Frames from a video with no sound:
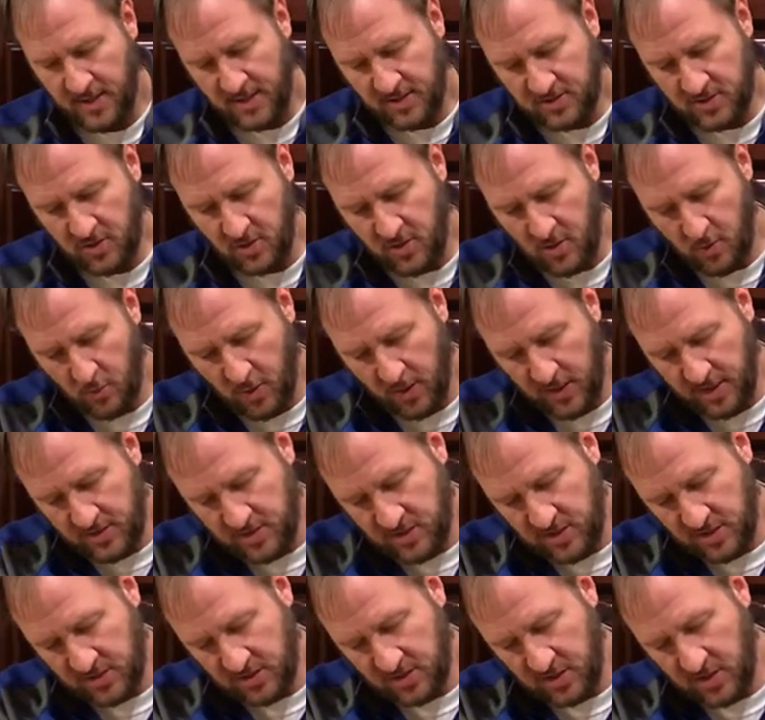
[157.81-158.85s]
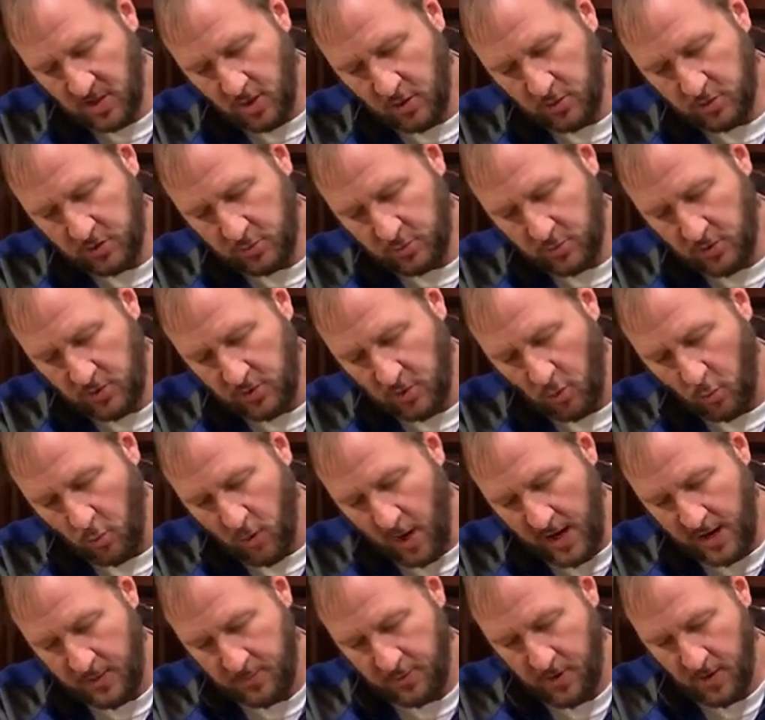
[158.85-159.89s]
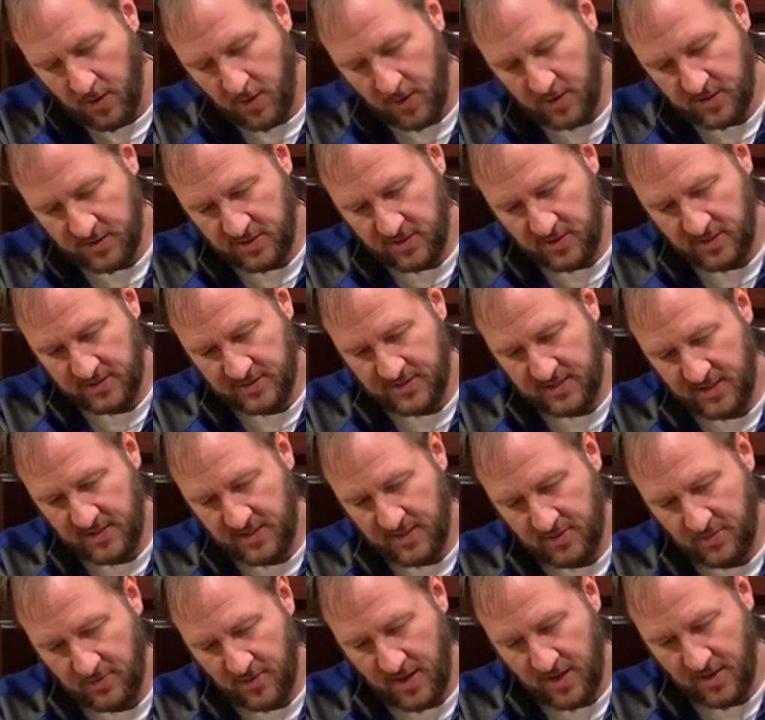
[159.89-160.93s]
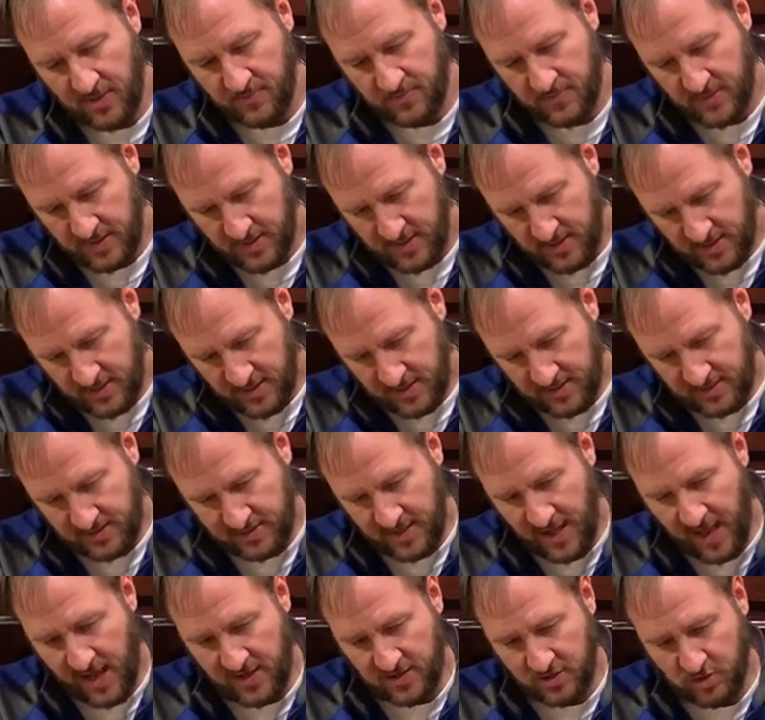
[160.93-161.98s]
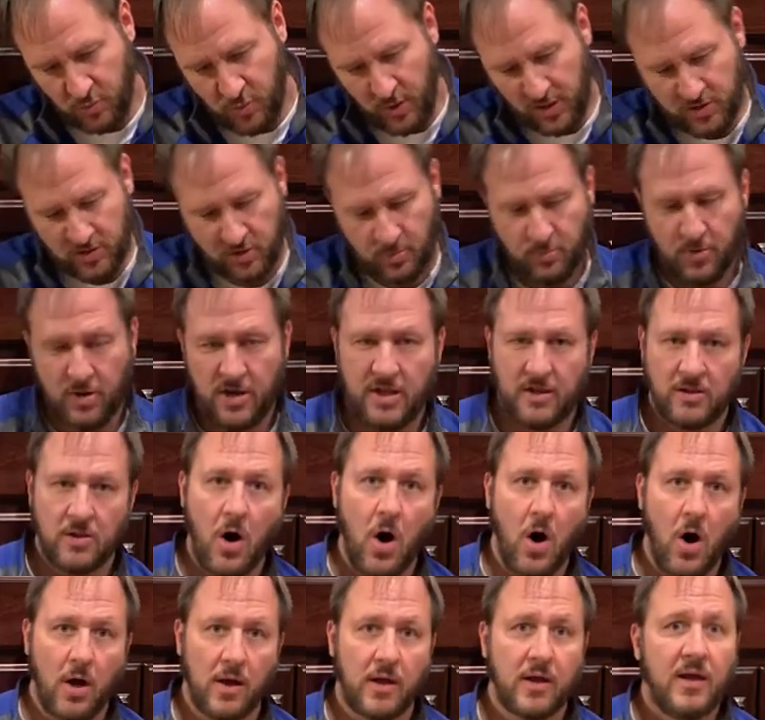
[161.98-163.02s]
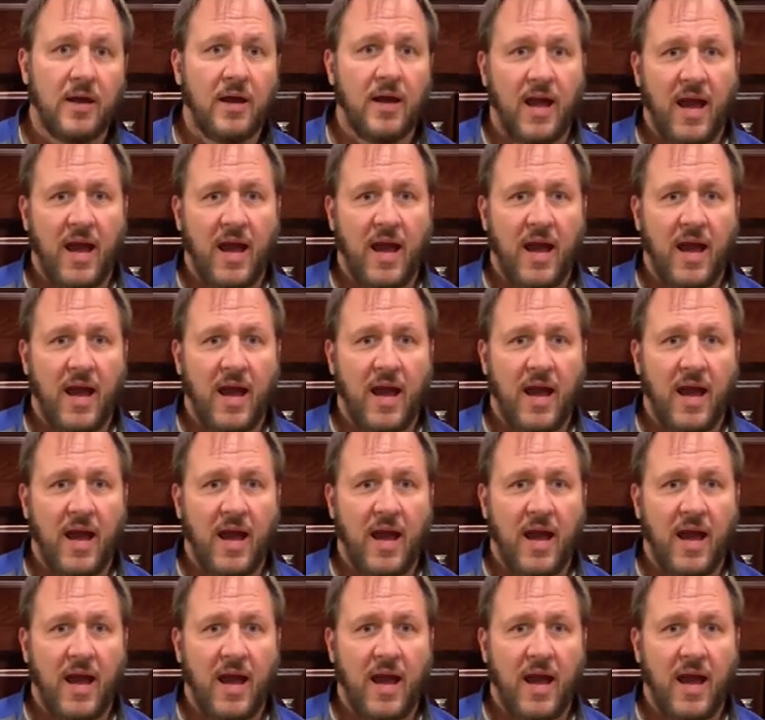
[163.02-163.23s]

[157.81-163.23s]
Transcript: So you want to just go through the white part. You can see that, well, his quicks are pretty long.